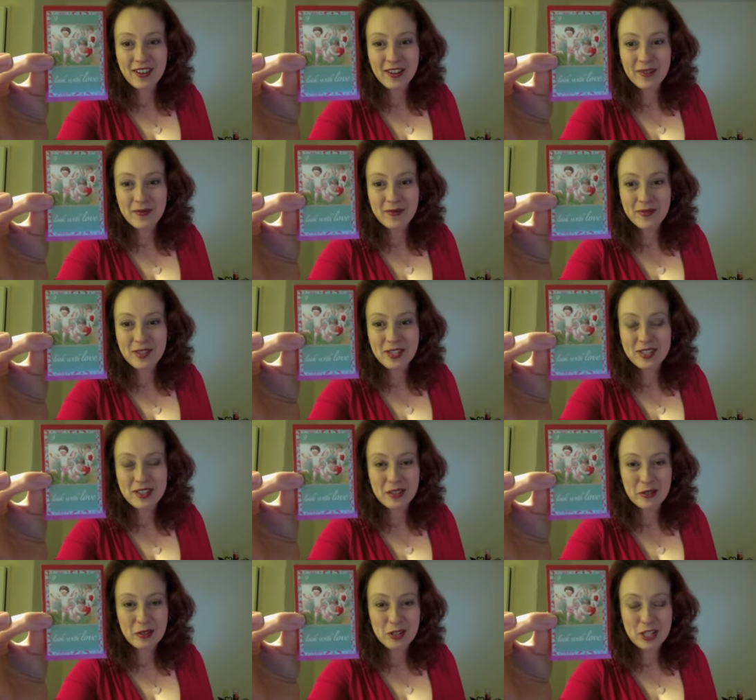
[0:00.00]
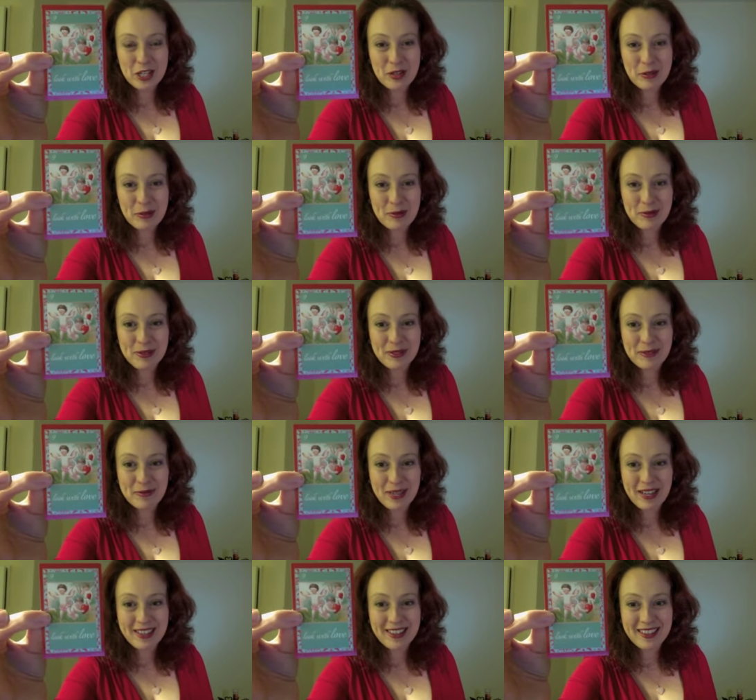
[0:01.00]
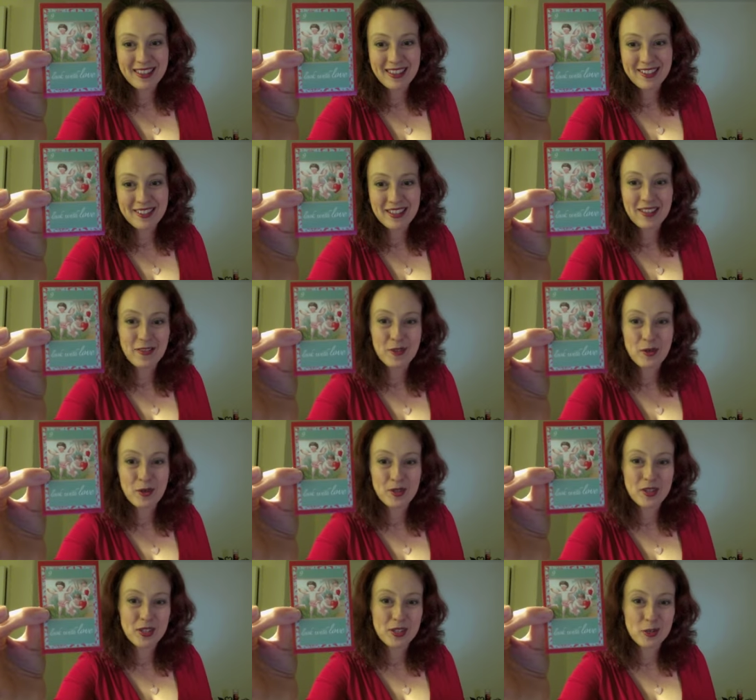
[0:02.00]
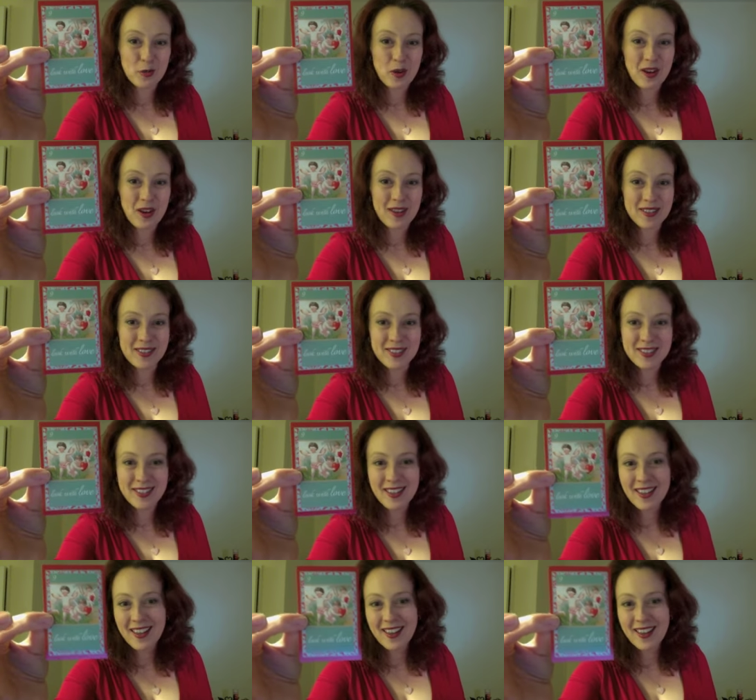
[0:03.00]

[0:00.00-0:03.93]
Um, she's a little cherub back there. And then, of course, the swans.